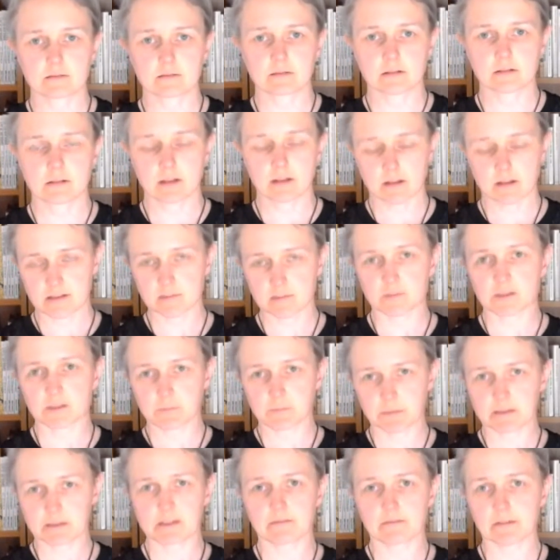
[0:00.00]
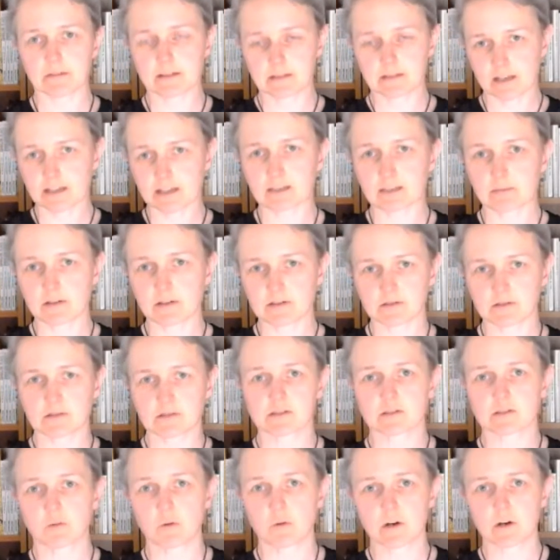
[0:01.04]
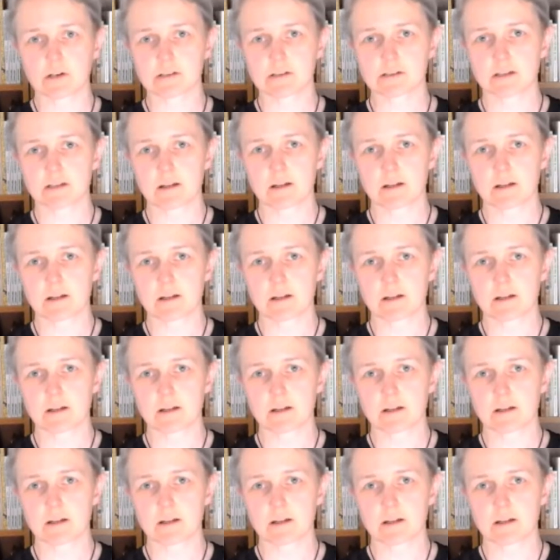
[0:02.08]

customer-specific database restores.